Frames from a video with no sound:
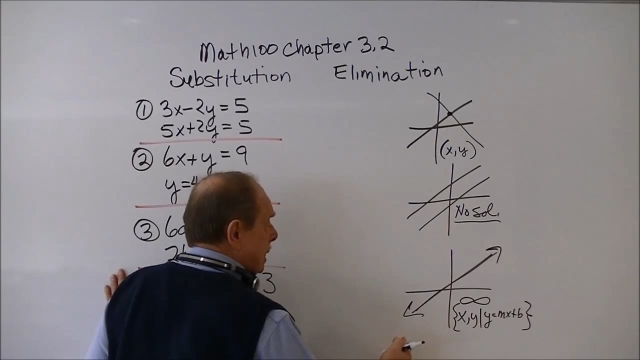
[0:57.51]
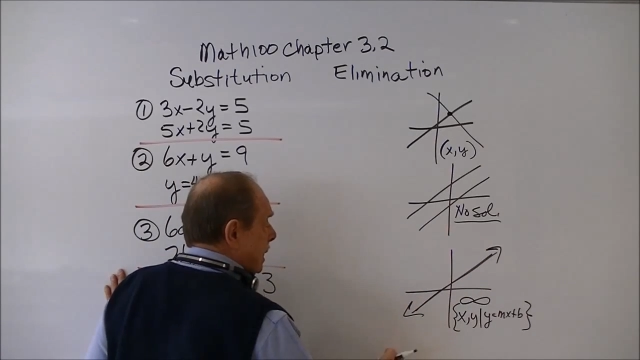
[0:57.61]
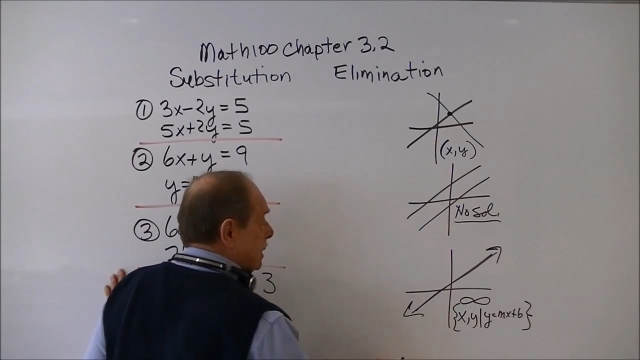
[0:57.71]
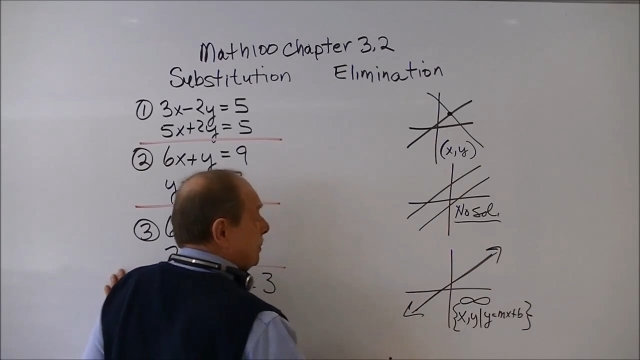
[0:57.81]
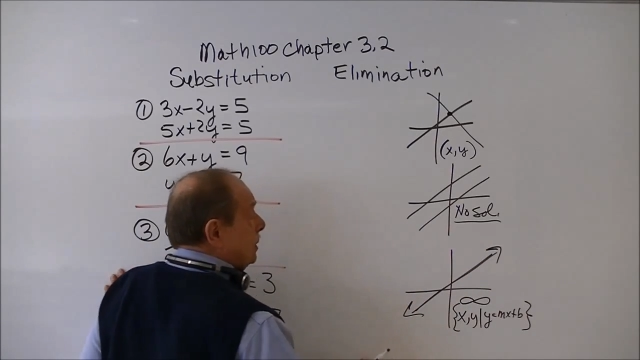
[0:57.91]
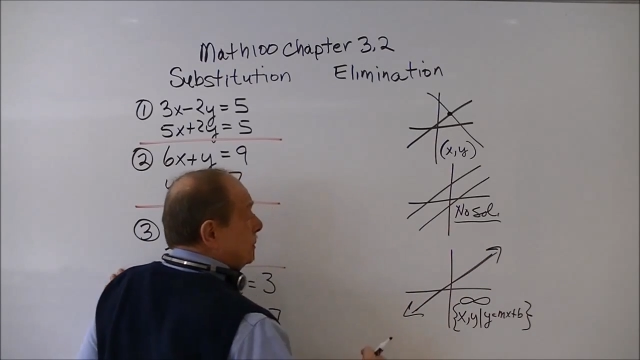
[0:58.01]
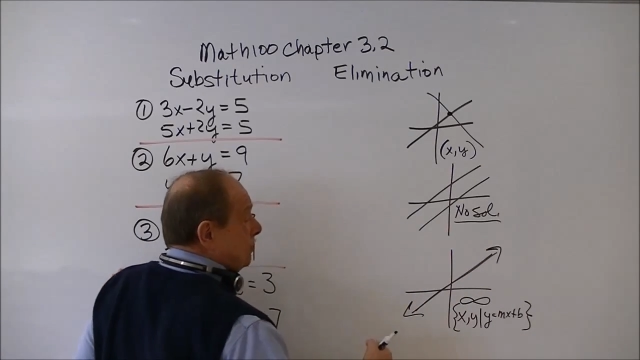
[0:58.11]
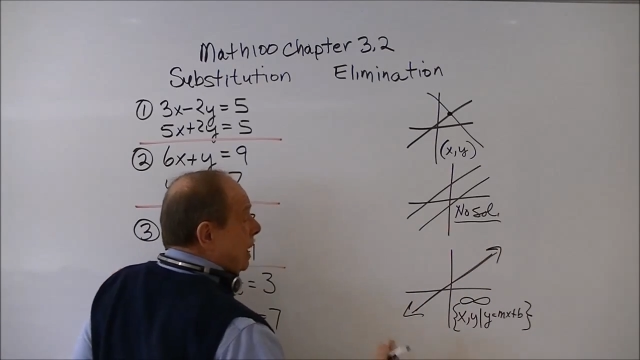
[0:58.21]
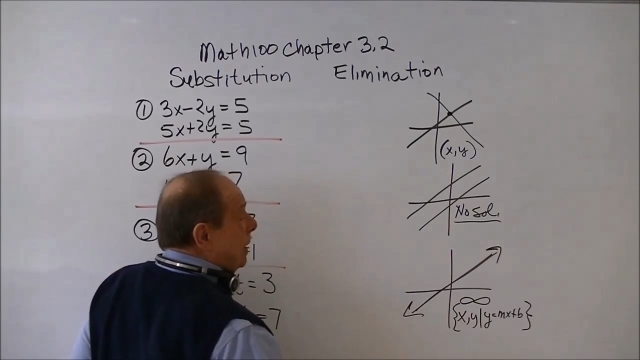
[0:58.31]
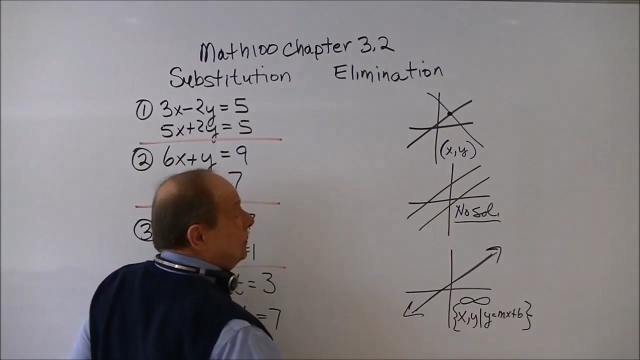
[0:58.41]
and then when you
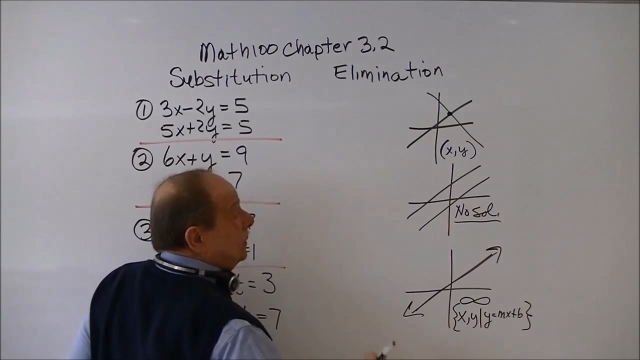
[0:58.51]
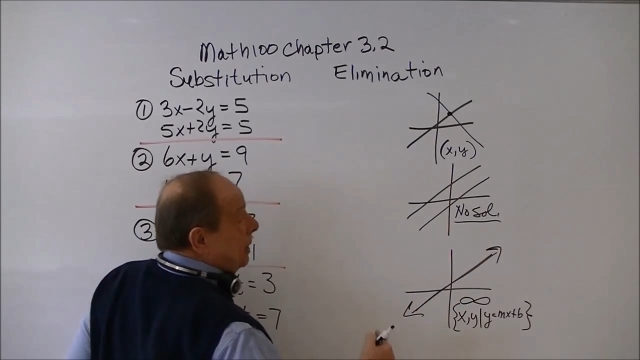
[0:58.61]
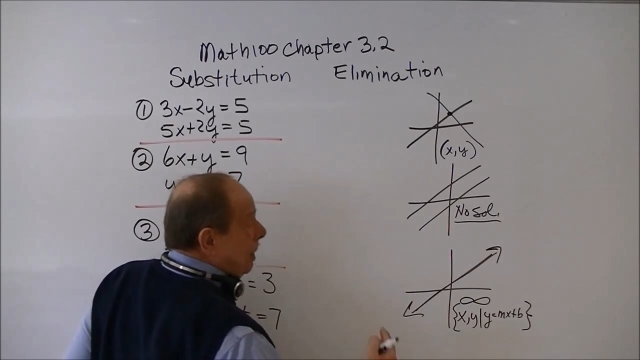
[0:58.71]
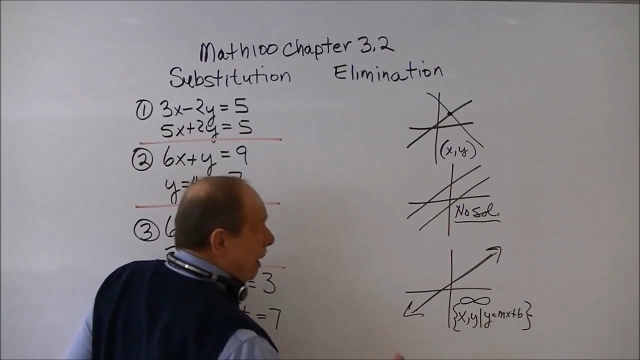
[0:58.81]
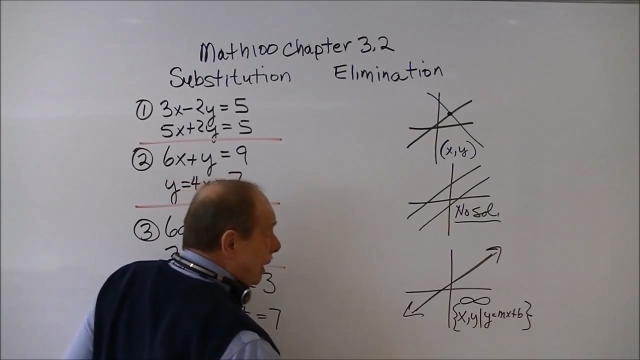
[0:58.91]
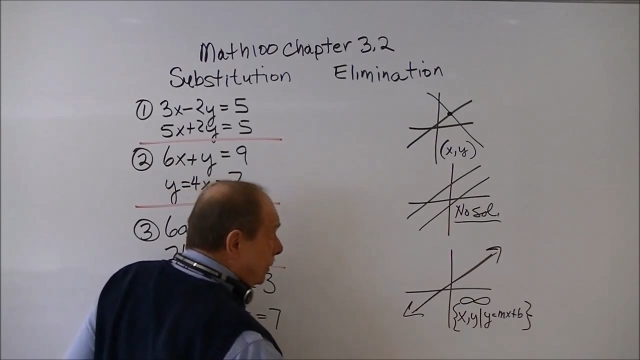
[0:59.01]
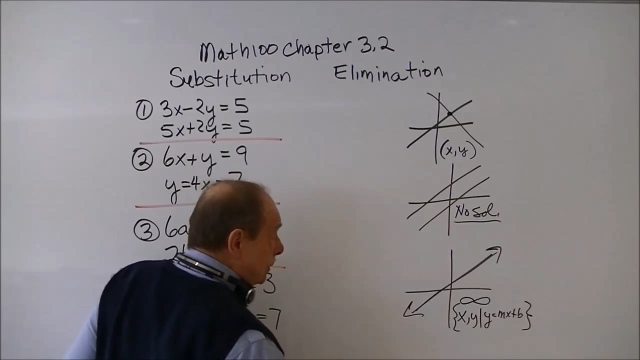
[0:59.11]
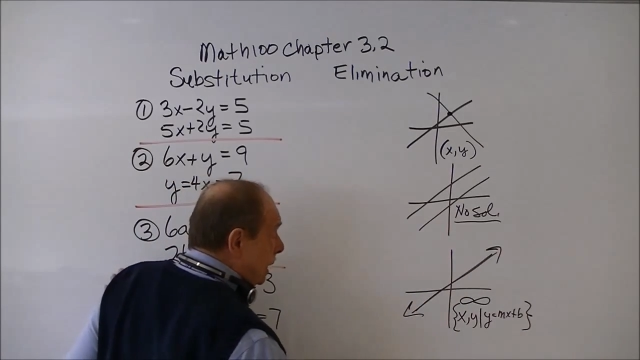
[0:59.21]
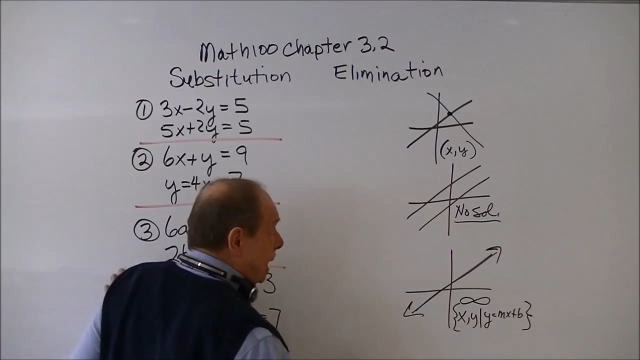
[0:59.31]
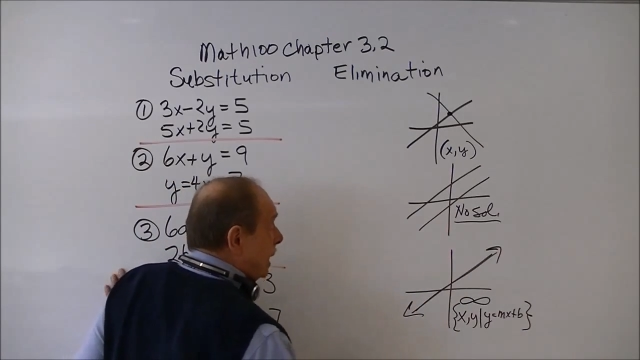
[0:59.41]
graphed the
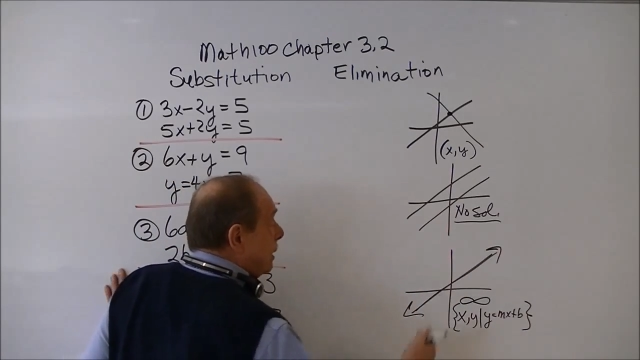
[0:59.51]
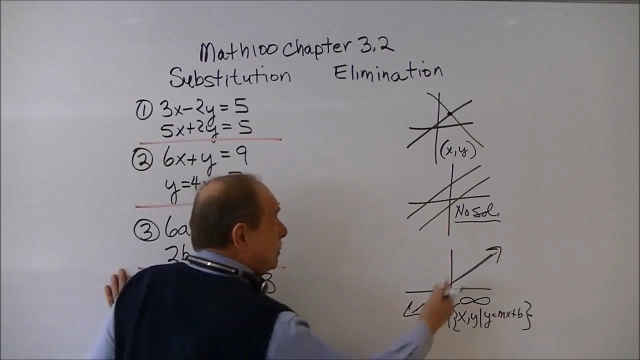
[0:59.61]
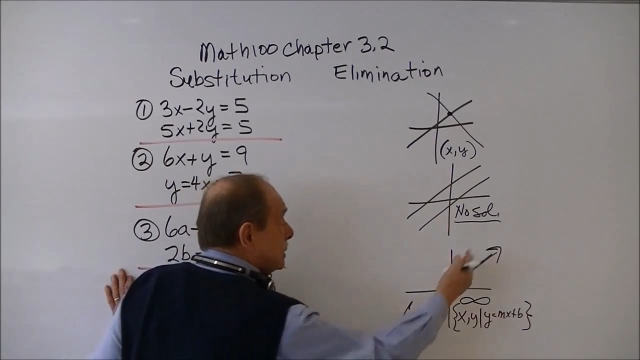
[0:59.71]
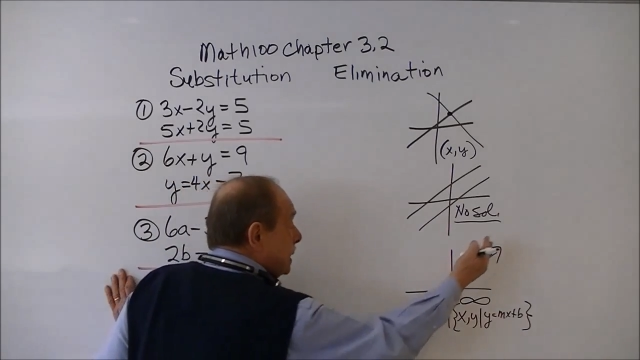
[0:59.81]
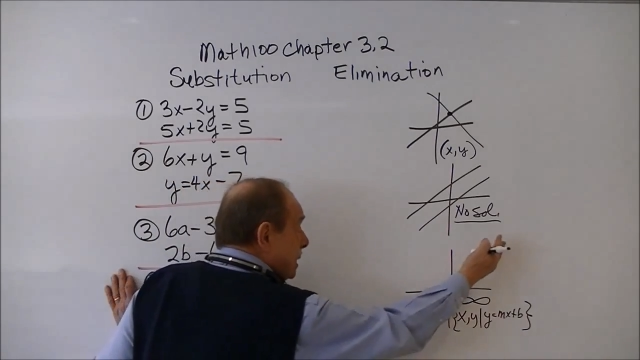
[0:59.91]
other line, it was